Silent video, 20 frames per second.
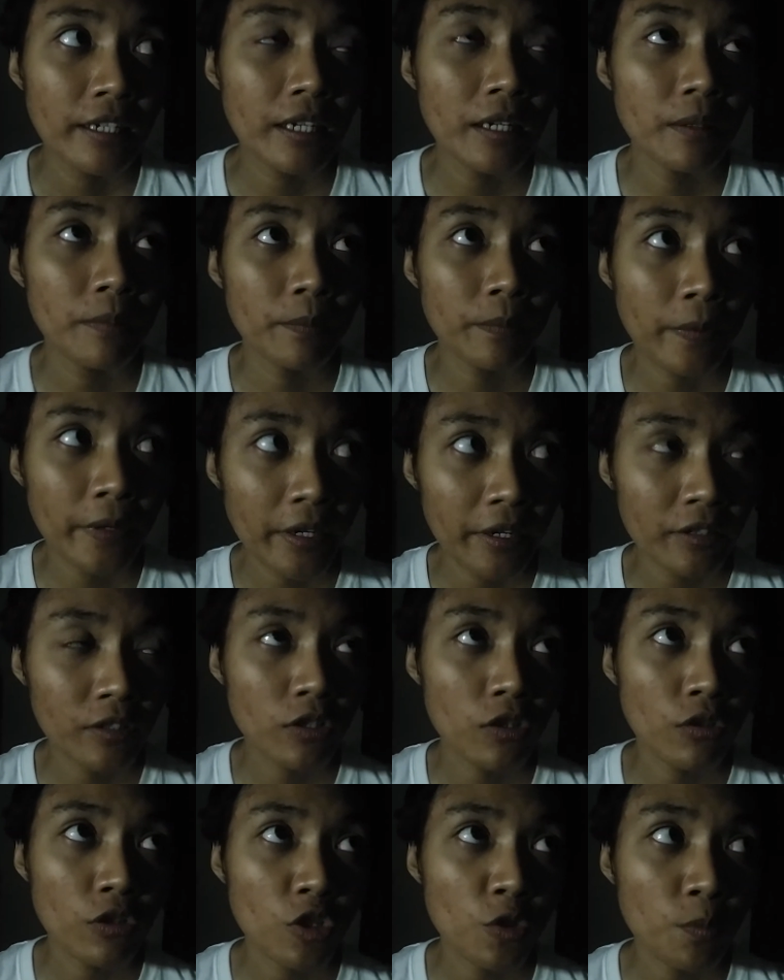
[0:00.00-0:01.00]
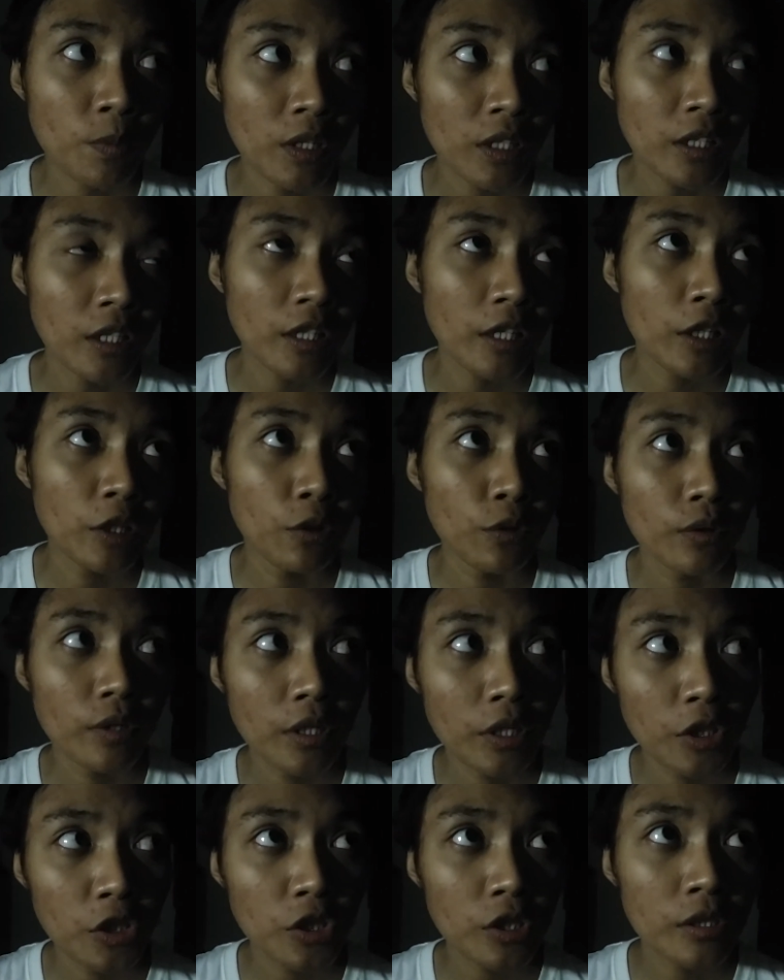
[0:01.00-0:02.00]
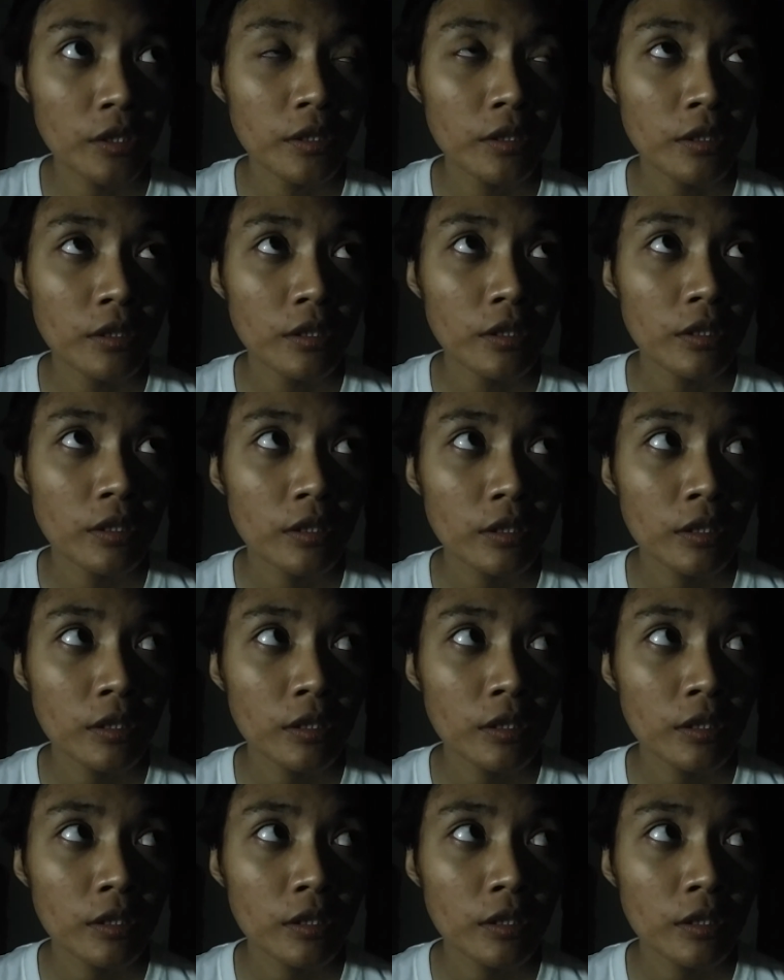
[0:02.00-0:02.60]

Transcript: compared to speaking Indonesian.